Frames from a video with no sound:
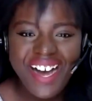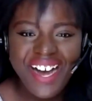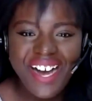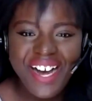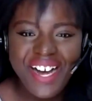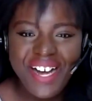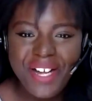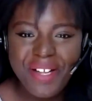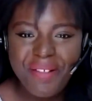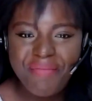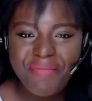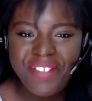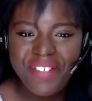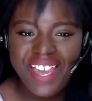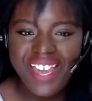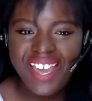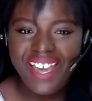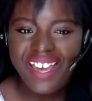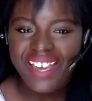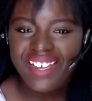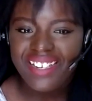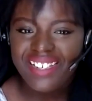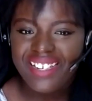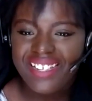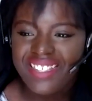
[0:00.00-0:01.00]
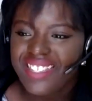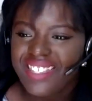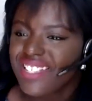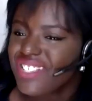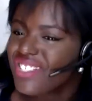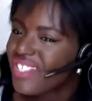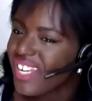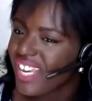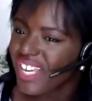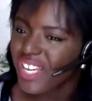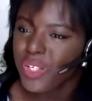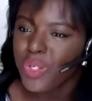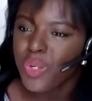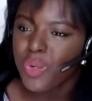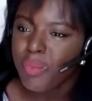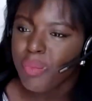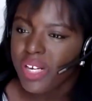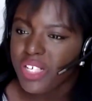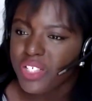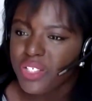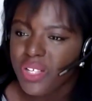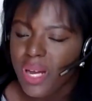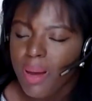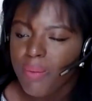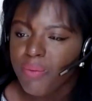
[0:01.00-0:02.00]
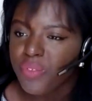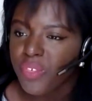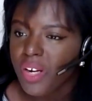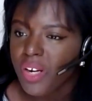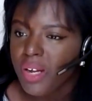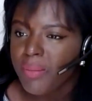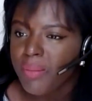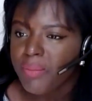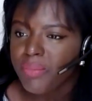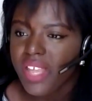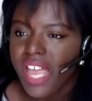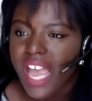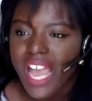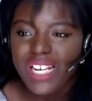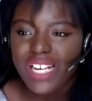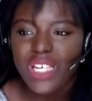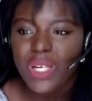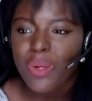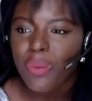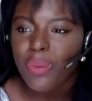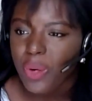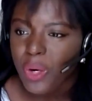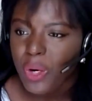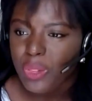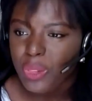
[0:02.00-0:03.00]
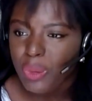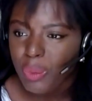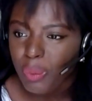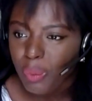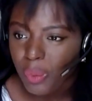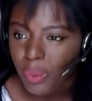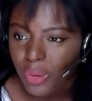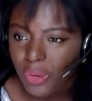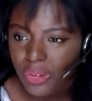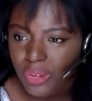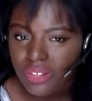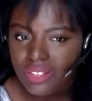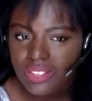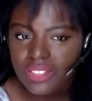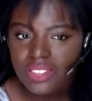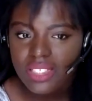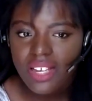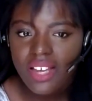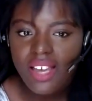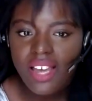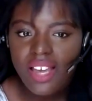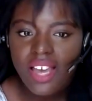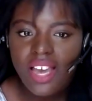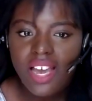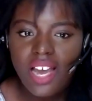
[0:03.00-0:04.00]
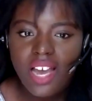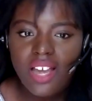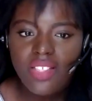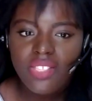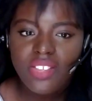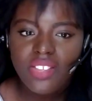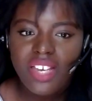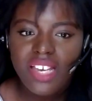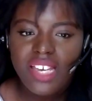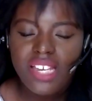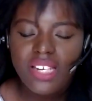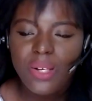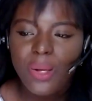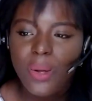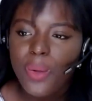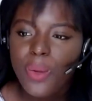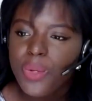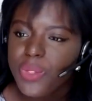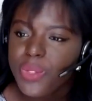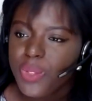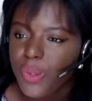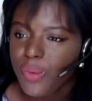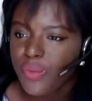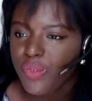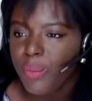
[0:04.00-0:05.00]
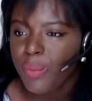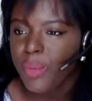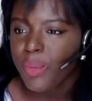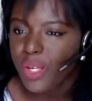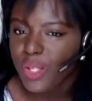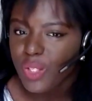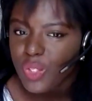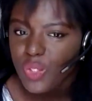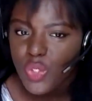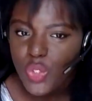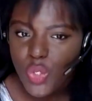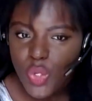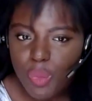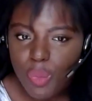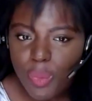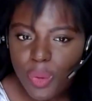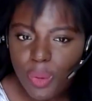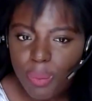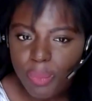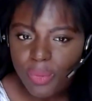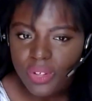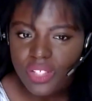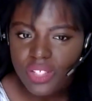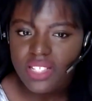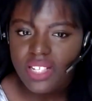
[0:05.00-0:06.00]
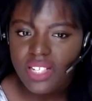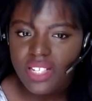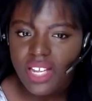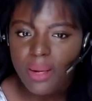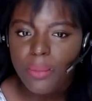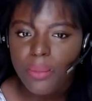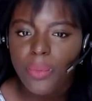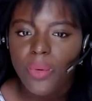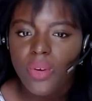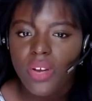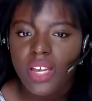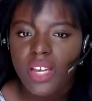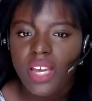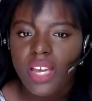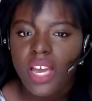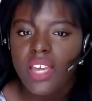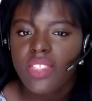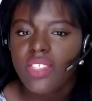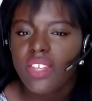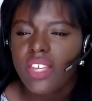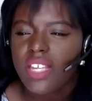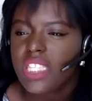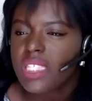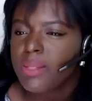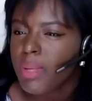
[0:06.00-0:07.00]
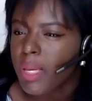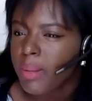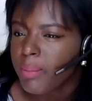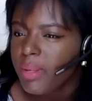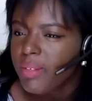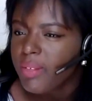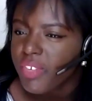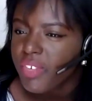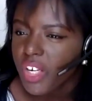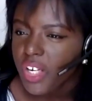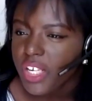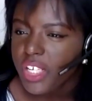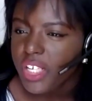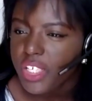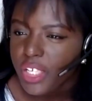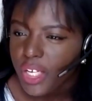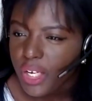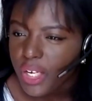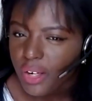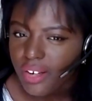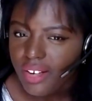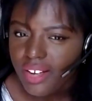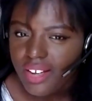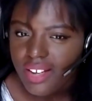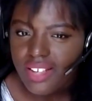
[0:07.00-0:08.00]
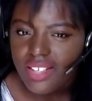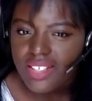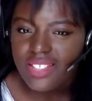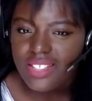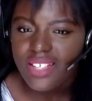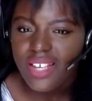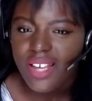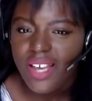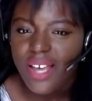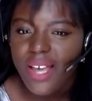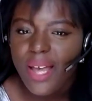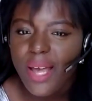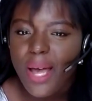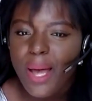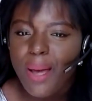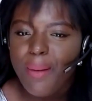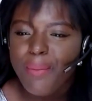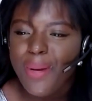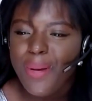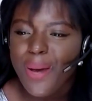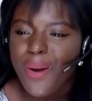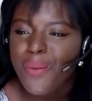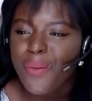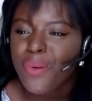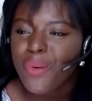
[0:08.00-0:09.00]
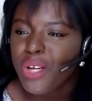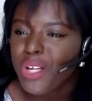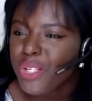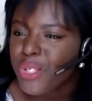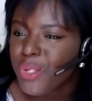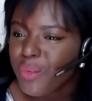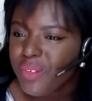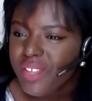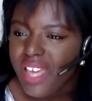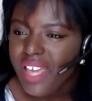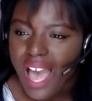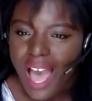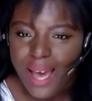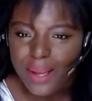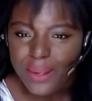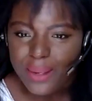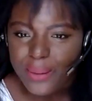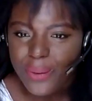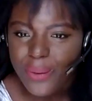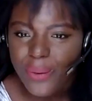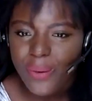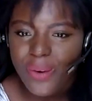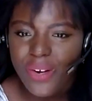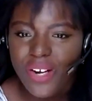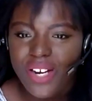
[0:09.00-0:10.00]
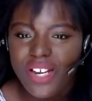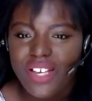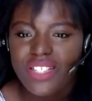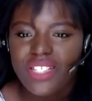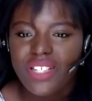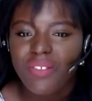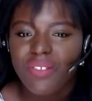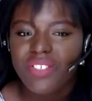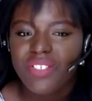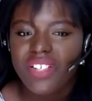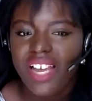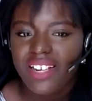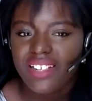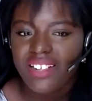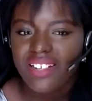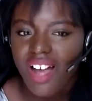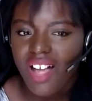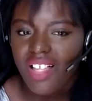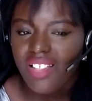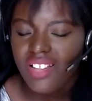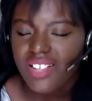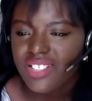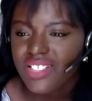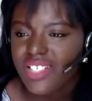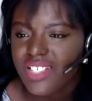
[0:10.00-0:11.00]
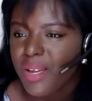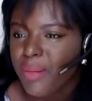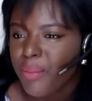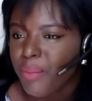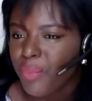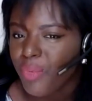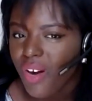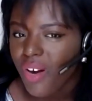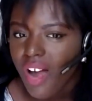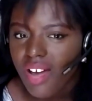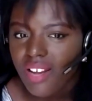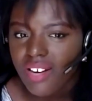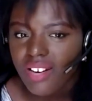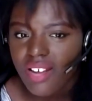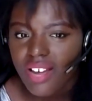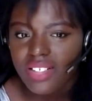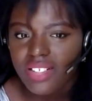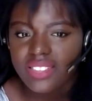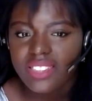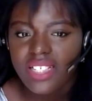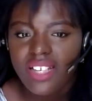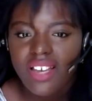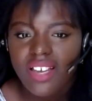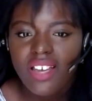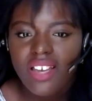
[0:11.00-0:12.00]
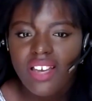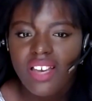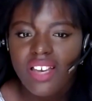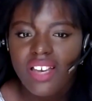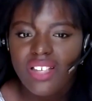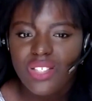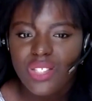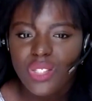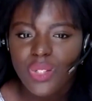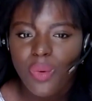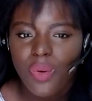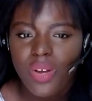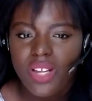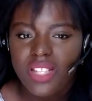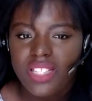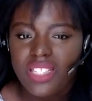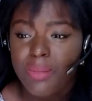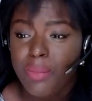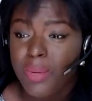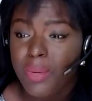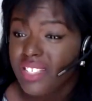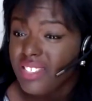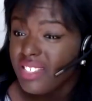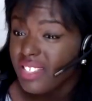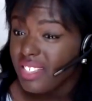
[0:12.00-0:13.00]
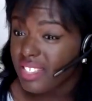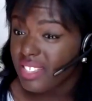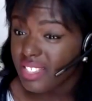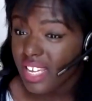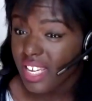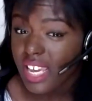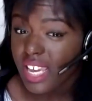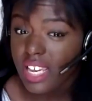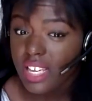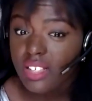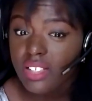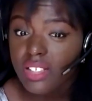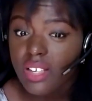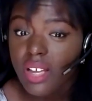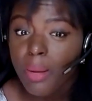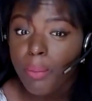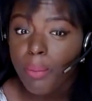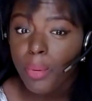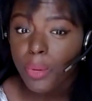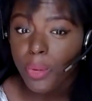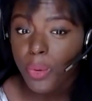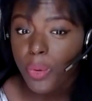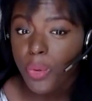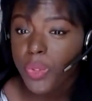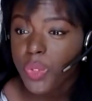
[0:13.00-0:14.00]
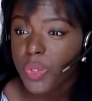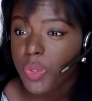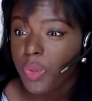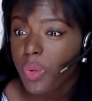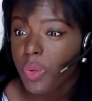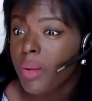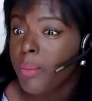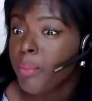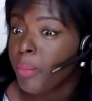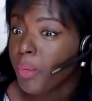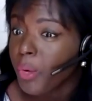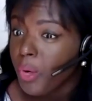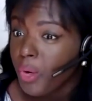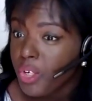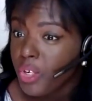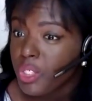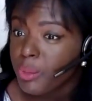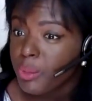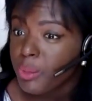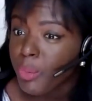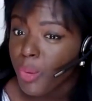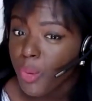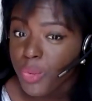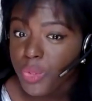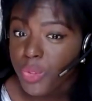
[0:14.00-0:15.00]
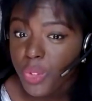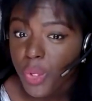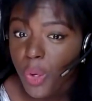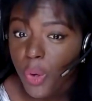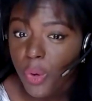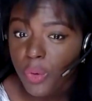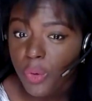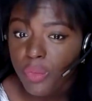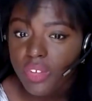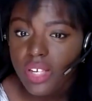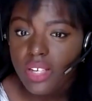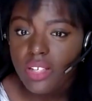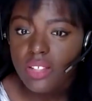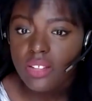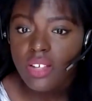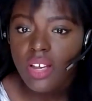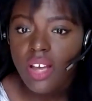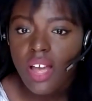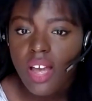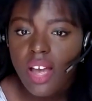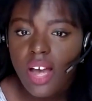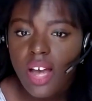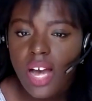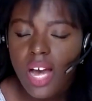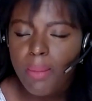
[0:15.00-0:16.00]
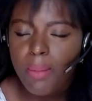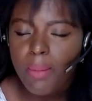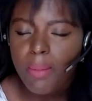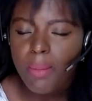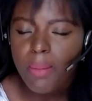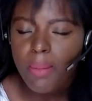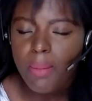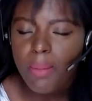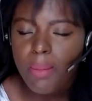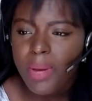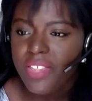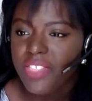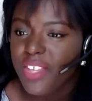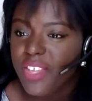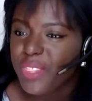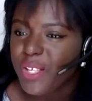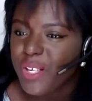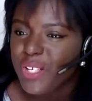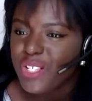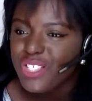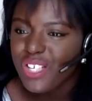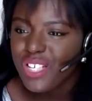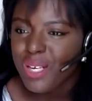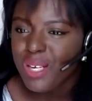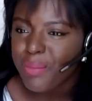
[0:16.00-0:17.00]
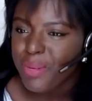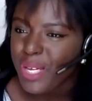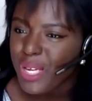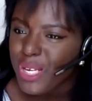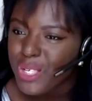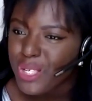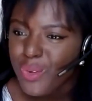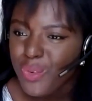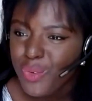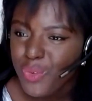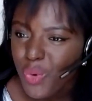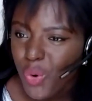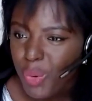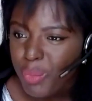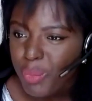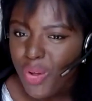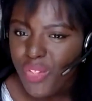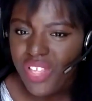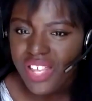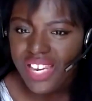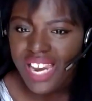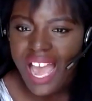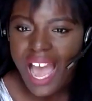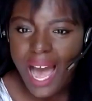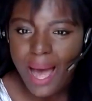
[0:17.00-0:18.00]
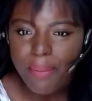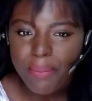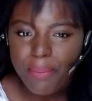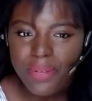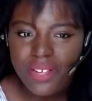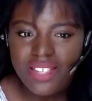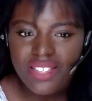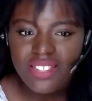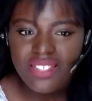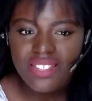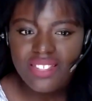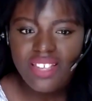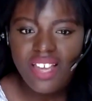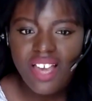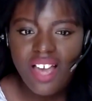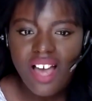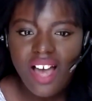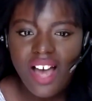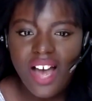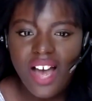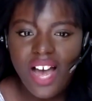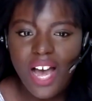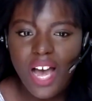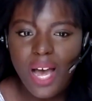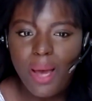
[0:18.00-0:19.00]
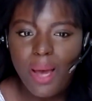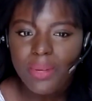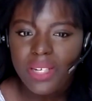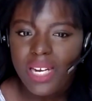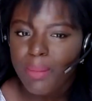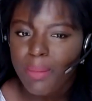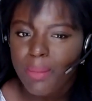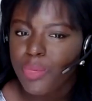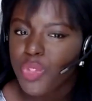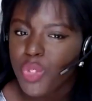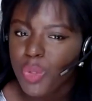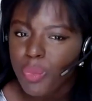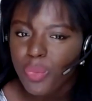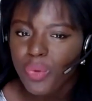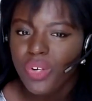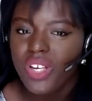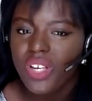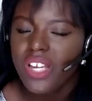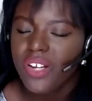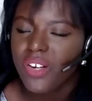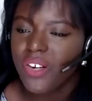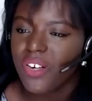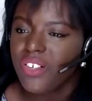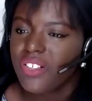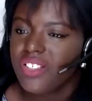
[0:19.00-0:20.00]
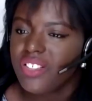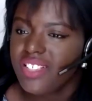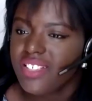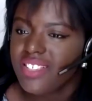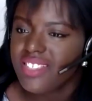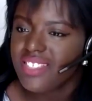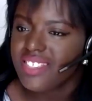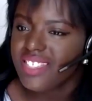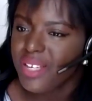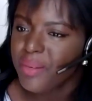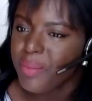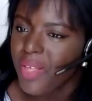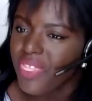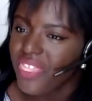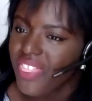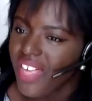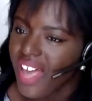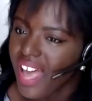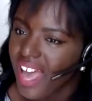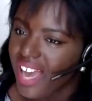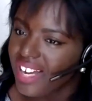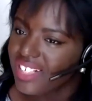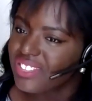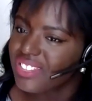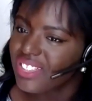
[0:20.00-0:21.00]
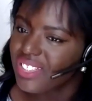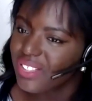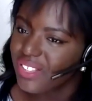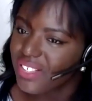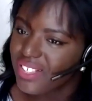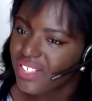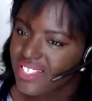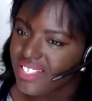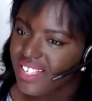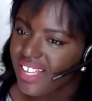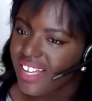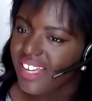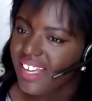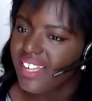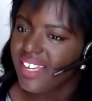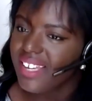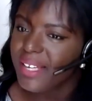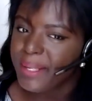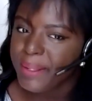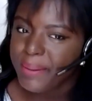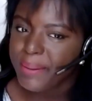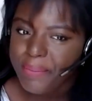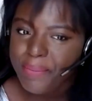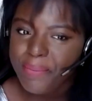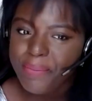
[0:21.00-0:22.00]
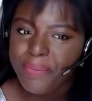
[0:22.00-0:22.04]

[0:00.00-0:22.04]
and essentially I can do my job from anywhere in the world. And then also from a consumer standpoint, I think it's made me very curious about what new categories of technology and product is going to be sustained, but also emerge post-COVID. I think there's going to be a new normal that happens, and I'm super eager to see what that actually looks like.